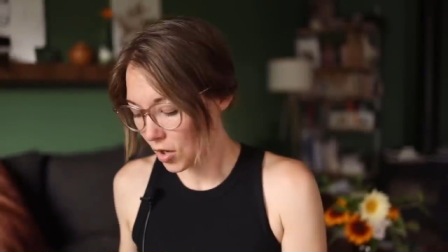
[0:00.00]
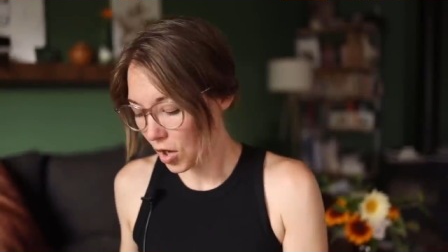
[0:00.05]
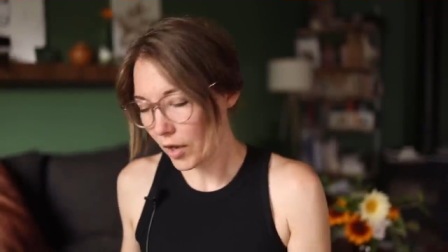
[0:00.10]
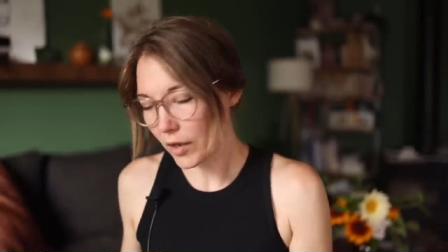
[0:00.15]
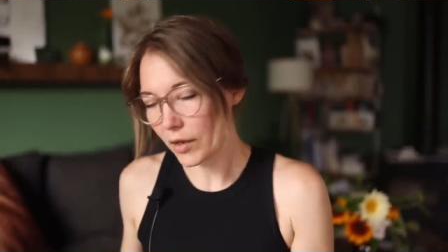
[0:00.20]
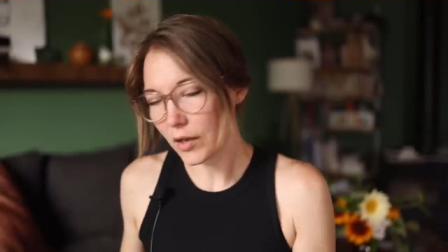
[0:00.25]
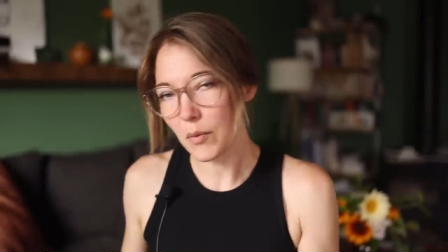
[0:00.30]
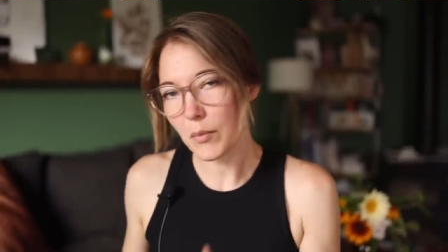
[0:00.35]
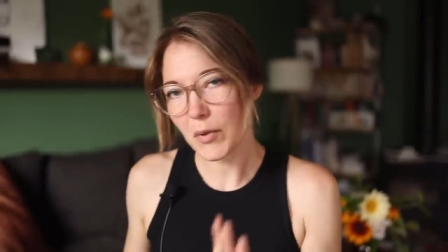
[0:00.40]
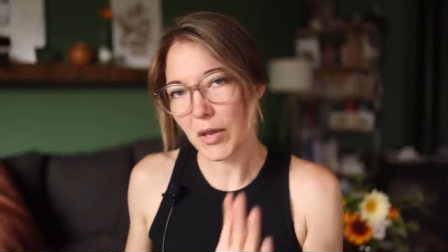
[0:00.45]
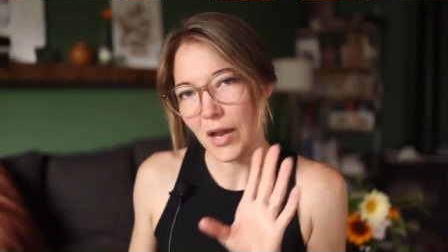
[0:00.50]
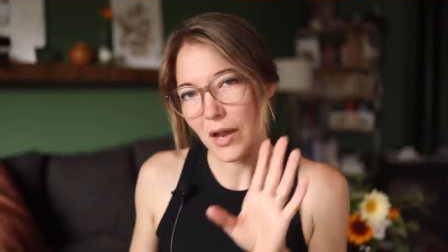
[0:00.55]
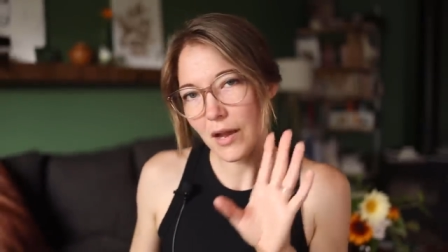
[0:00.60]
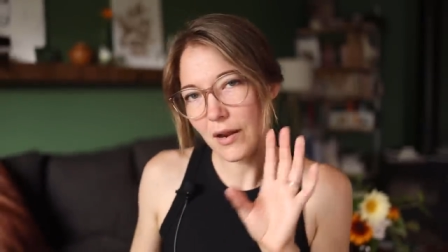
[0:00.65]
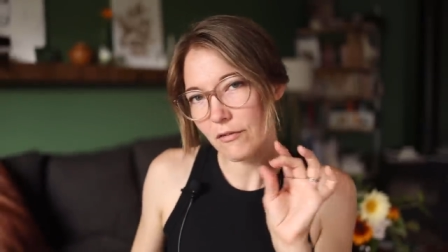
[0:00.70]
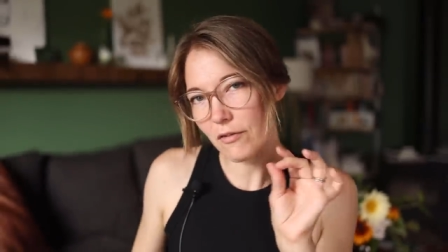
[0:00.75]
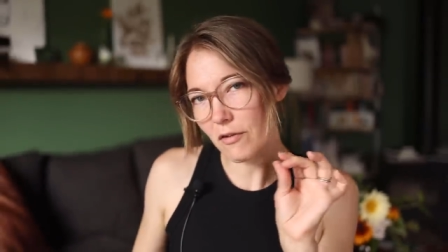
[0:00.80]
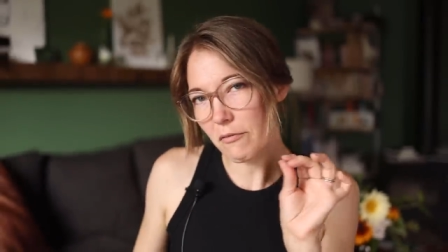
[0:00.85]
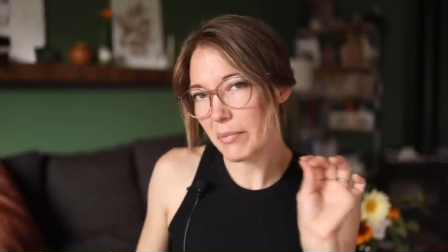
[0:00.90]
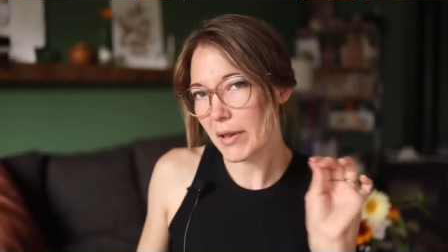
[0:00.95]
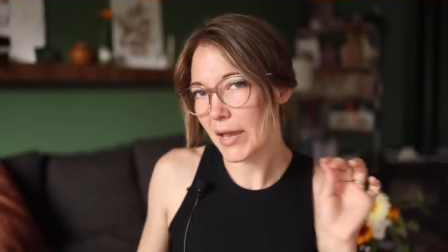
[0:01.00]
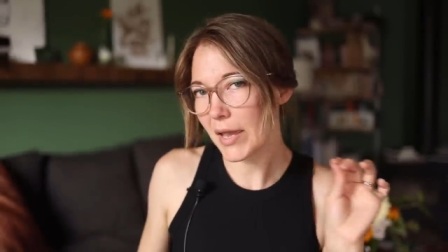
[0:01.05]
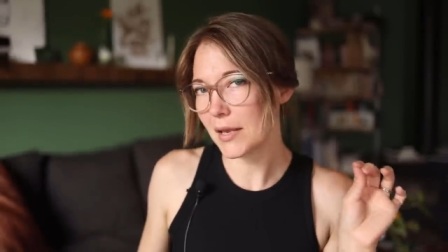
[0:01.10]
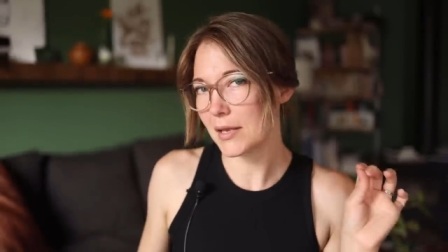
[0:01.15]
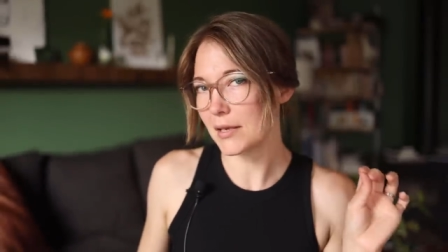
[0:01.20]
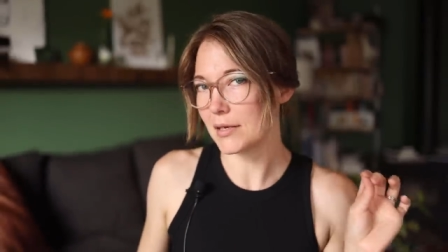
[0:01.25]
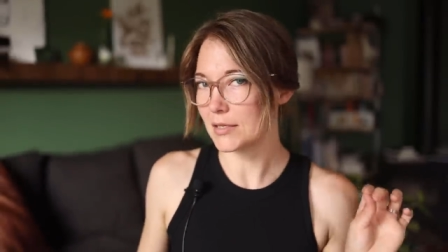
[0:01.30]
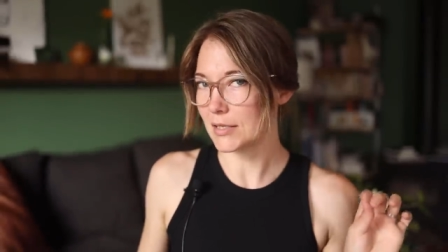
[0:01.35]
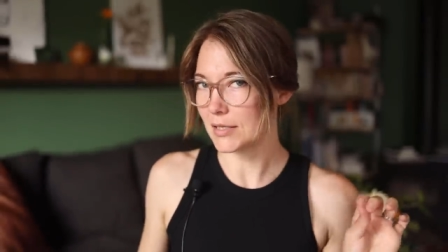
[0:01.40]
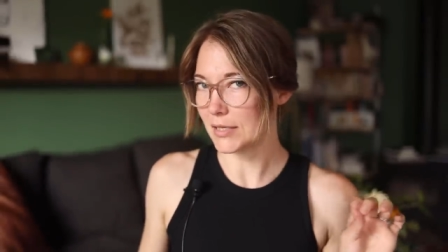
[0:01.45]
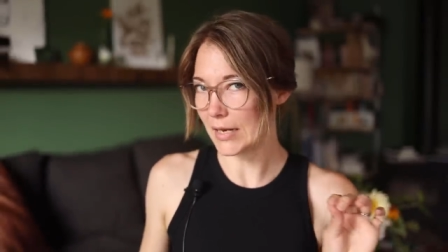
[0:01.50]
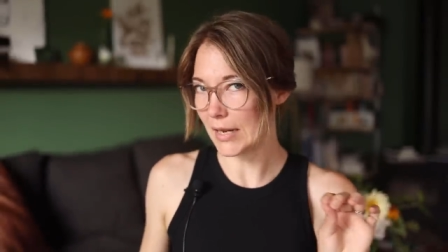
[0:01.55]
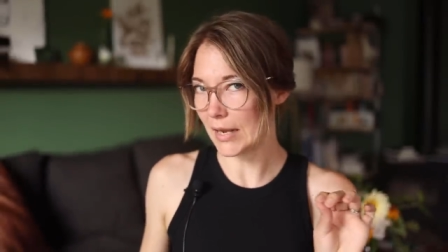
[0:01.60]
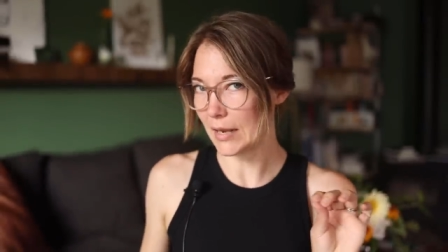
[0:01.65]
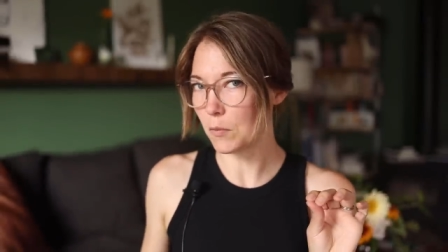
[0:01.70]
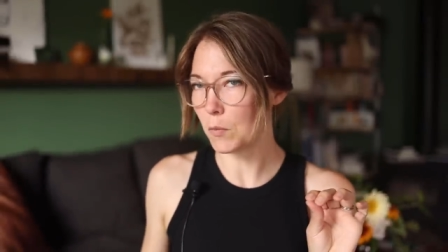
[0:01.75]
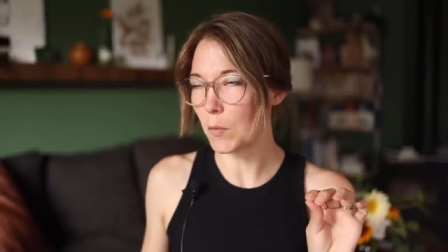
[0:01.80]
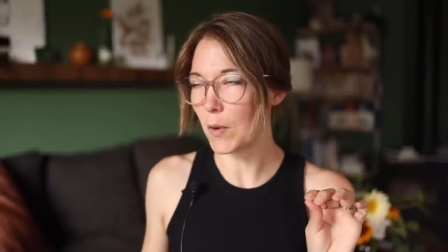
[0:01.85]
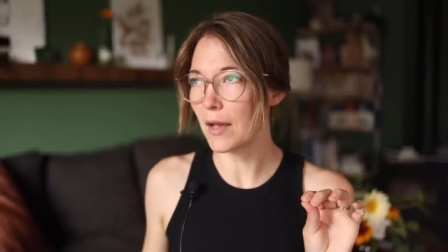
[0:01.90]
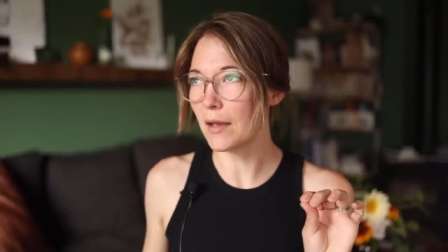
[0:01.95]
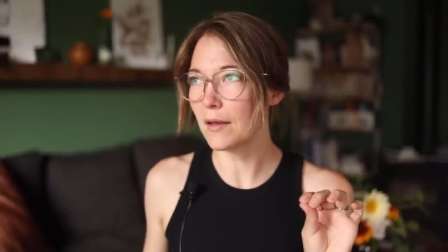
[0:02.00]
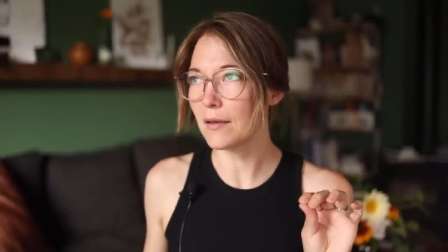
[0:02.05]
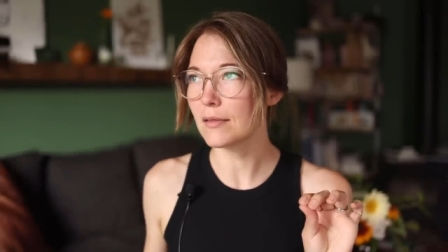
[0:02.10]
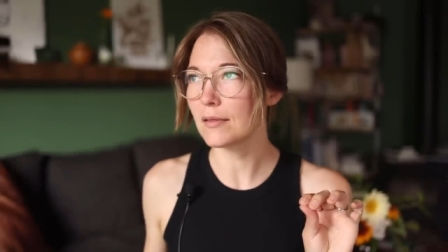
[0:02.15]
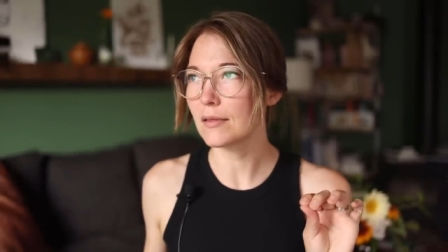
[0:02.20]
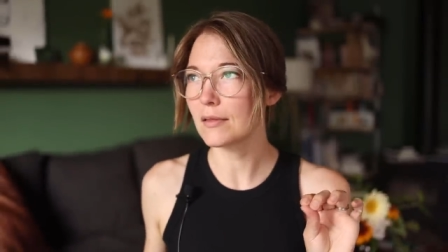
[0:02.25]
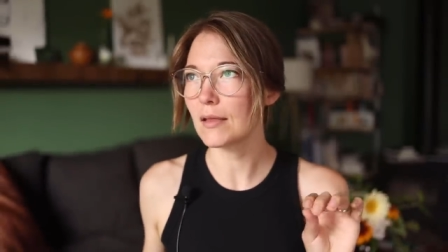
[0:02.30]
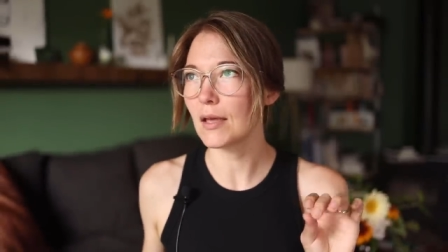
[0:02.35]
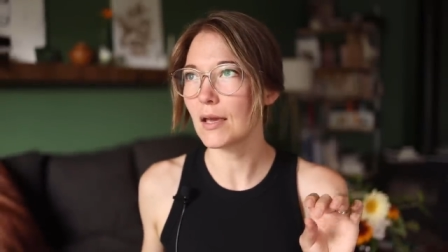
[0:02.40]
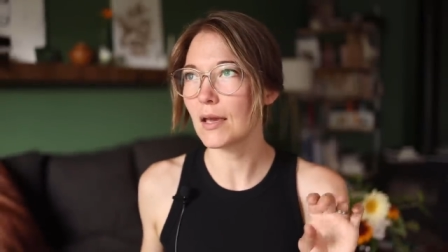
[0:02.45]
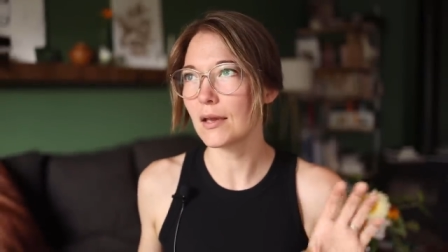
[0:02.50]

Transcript: cotton can be kind of a pain to knit with.